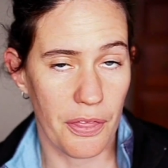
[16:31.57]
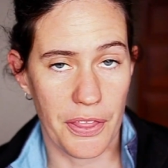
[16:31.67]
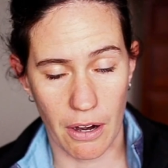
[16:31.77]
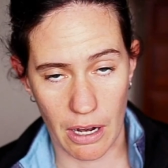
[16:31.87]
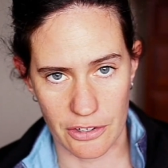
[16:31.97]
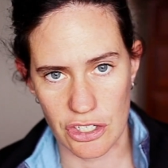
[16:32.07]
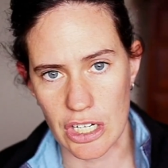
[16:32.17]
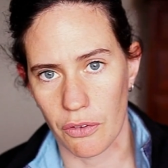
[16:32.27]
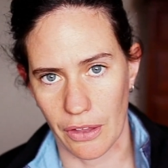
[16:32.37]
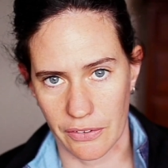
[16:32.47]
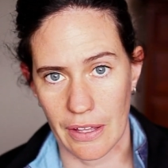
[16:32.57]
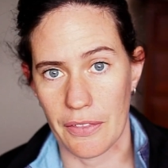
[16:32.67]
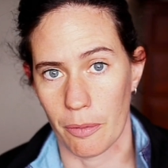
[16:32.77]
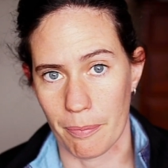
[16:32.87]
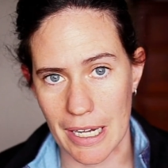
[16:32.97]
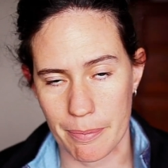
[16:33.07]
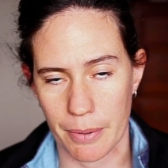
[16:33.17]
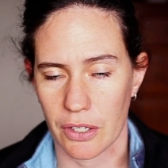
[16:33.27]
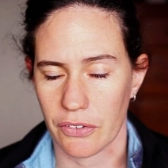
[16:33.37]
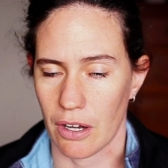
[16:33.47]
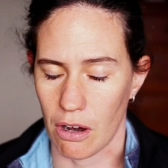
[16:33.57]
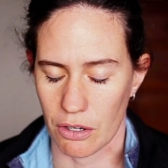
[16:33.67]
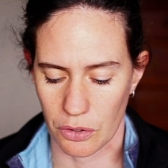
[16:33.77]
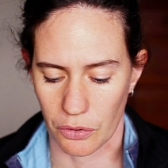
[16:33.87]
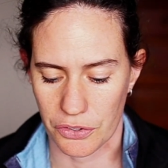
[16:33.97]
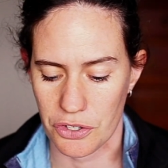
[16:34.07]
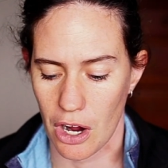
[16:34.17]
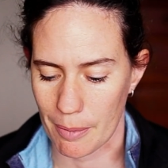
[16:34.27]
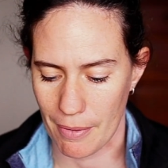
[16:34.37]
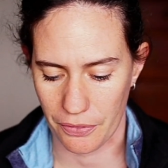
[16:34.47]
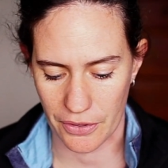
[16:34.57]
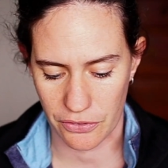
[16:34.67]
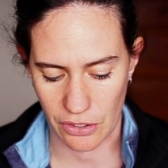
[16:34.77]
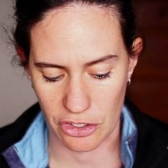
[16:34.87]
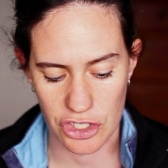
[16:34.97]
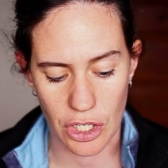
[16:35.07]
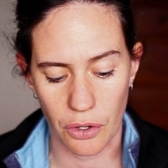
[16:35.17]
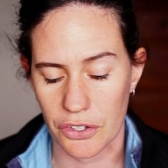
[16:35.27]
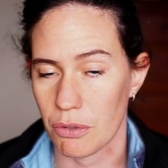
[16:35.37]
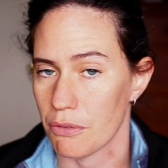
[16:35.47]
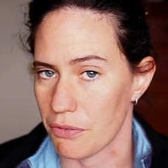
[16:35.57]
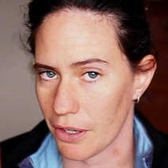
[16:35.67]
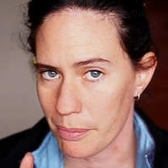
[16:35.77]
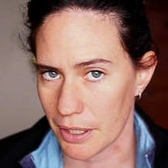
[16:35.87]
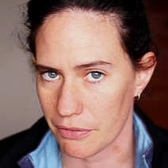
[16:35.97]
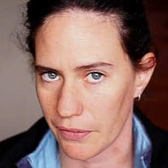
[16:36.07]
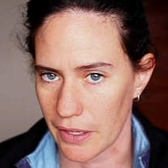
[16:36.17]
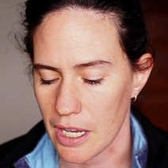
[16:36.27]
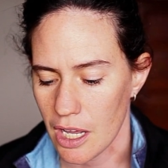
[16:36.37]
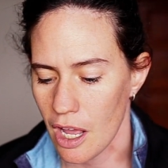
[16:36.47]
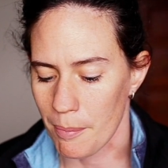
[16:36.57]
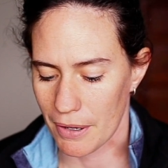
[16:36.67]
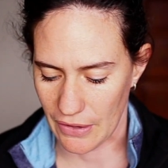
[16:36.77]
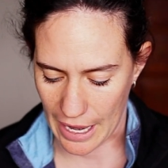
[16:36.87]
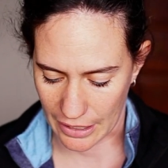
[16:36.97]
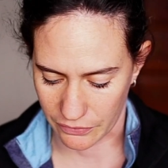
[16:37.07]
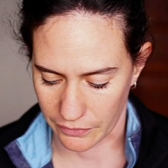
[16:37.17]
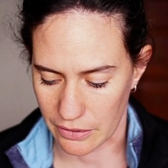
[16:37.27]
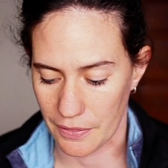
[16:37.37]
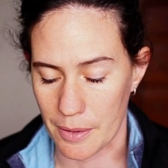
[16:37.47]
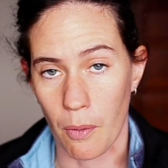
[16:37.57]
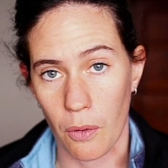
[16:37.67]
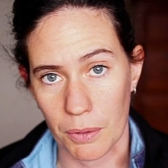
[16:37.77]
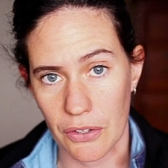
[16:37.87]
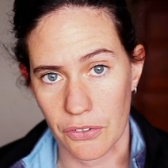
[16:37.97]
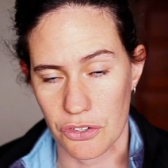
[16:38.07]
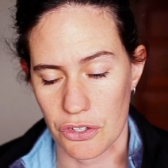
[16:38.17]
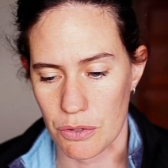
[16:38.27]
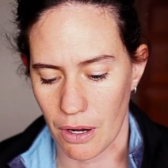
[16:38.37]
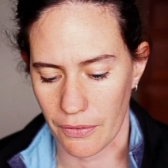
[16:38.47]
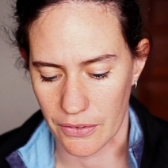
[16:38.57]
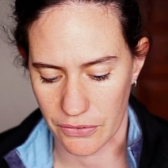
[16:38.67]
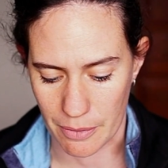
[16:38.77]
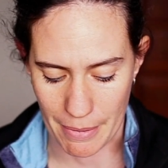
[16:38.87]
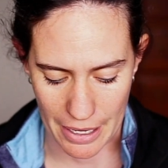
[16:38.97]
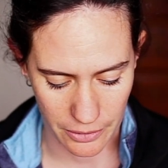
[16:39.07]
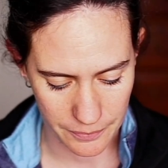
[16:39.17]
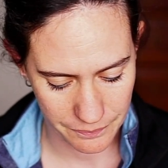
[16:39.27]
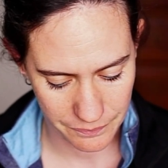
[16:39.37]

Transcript: And she goes on to say there are many books and articles that talk about this. And she goes into it very briefly, but it's excellent. And the more research you do on this, the better.